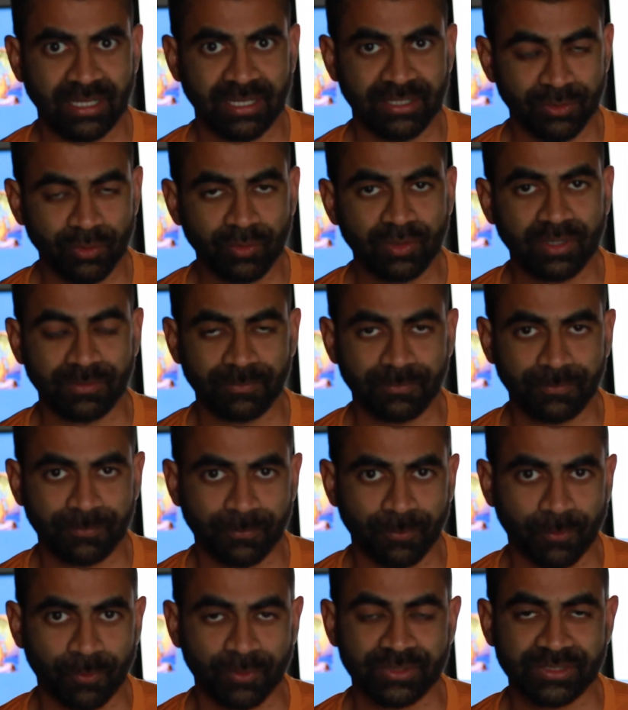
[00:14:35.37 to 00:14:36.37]
You can
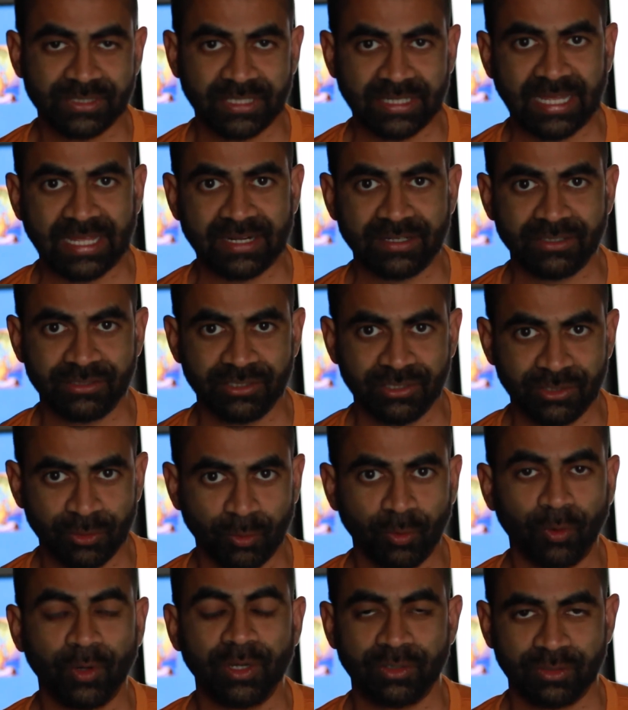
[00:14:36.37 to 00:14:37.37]
force that energy to
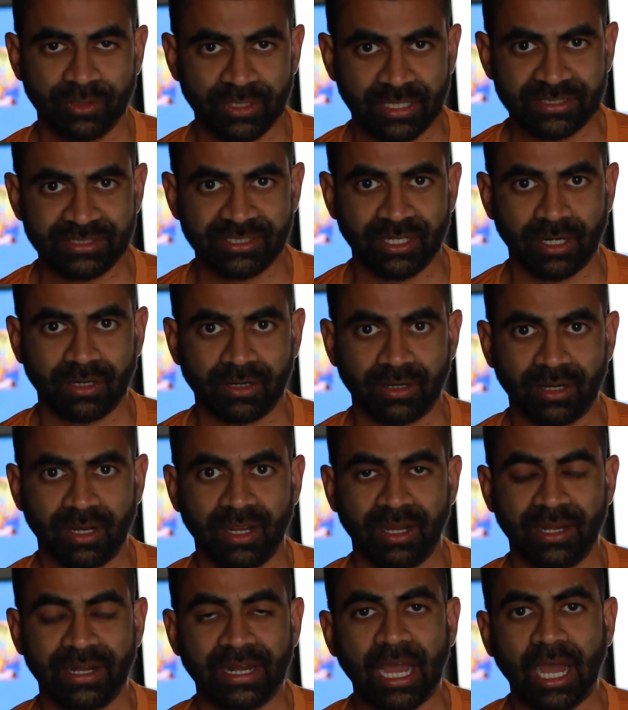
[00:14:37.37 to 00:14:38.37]
go into that
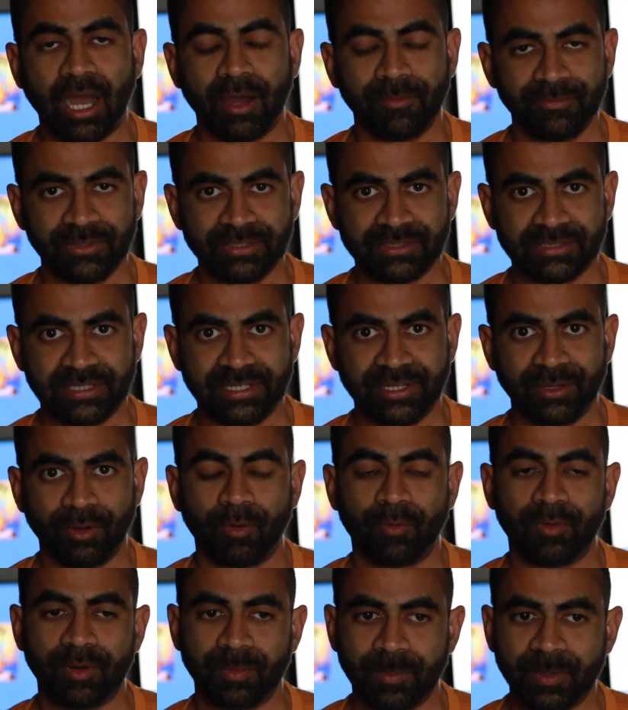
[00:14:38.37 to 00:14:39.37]
chakra. And obviously,
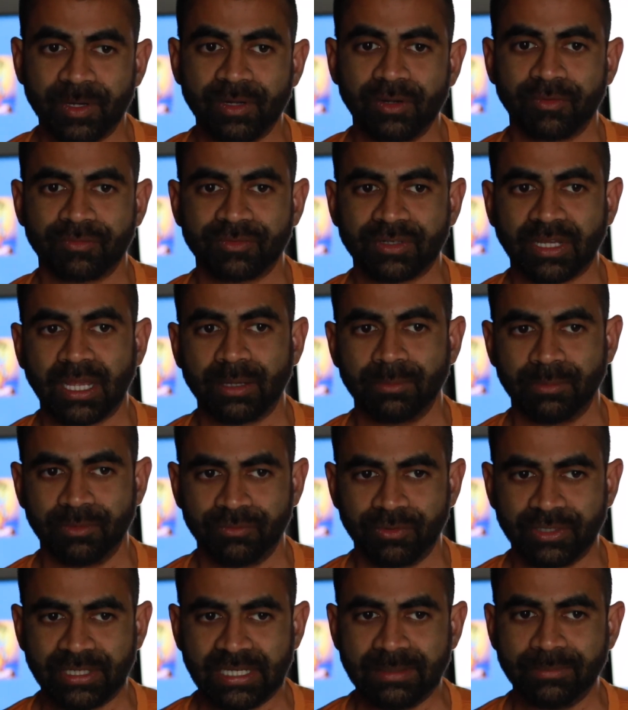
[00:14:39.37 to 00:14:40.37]
over a period of time,
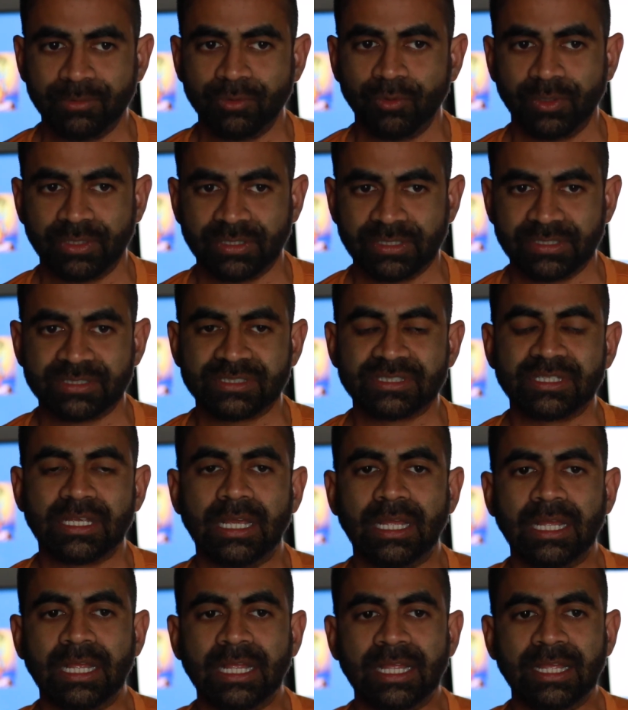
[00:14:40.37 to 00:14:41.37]
if you keep doing this,
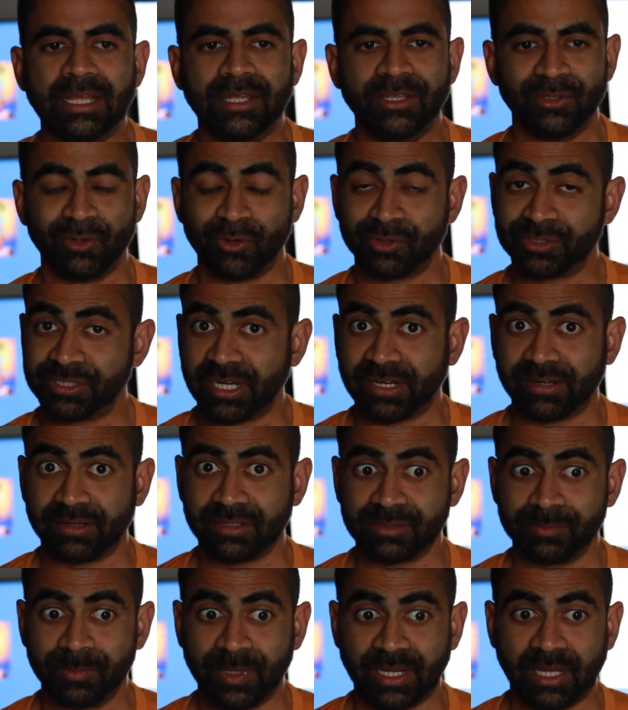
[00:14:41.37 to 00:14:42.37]
your
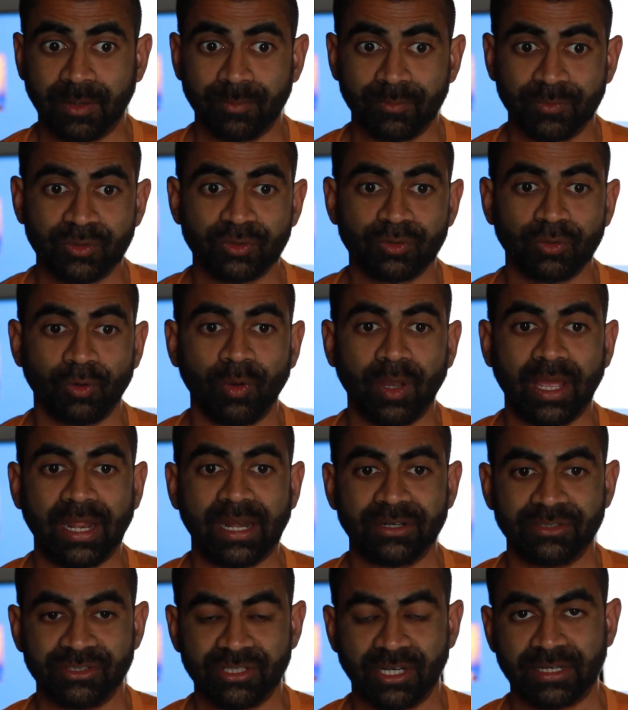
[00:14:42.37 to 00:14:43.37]
chakras become so
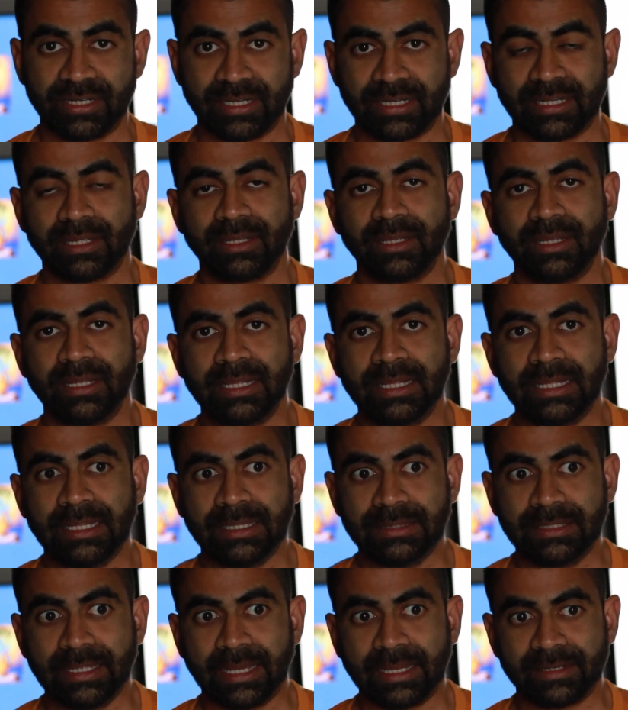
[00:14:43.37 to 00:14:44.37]
energetic
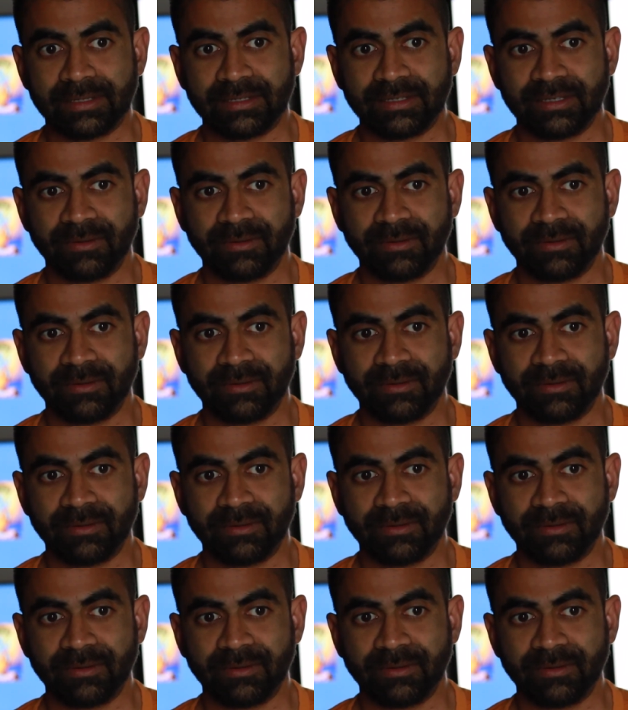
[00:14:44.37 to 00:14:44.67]
that